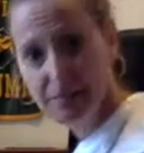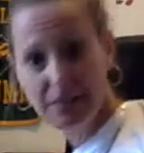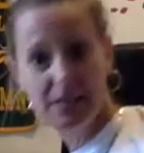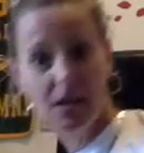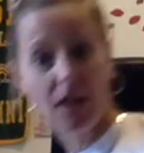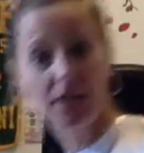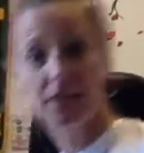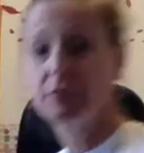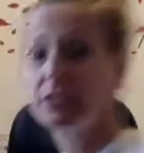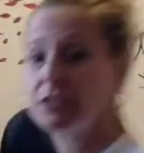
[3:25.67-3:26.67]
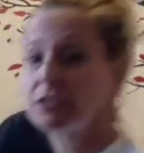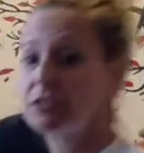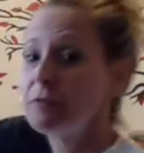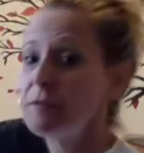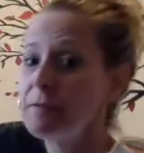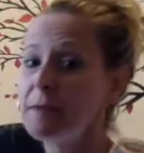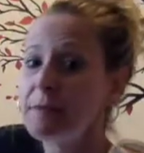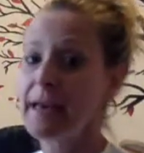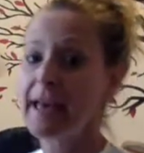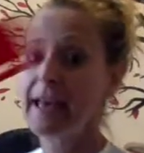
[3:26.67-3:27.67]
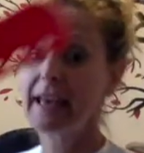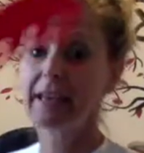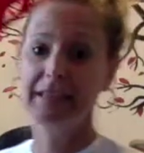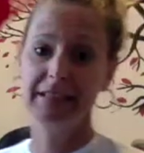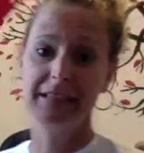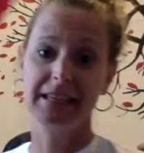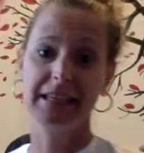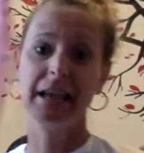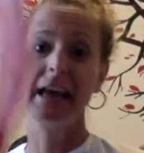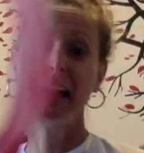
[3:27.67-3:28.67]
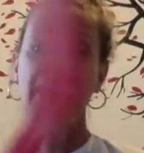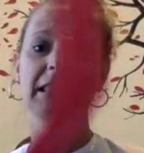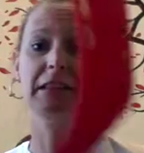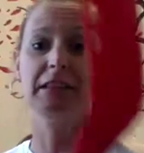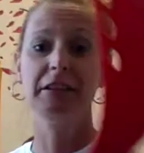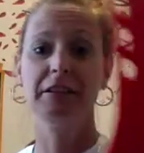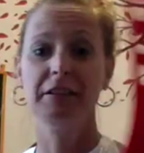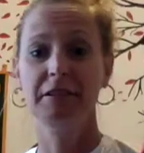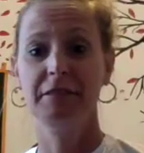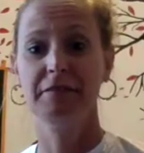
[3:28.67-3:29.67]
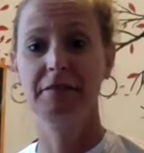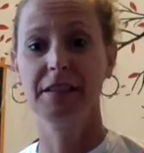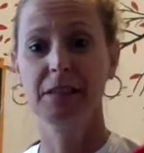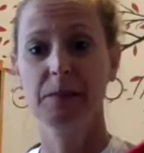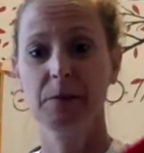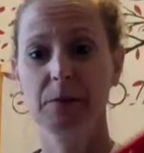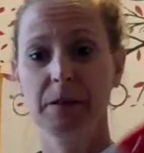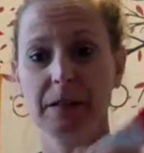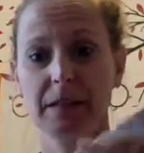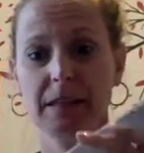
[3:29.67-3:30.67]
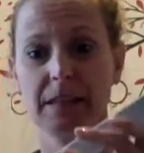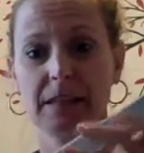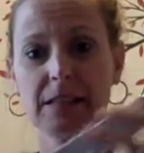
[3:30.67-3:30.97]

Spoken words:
one is also in your equipment bag, and I love this sport. Look at this.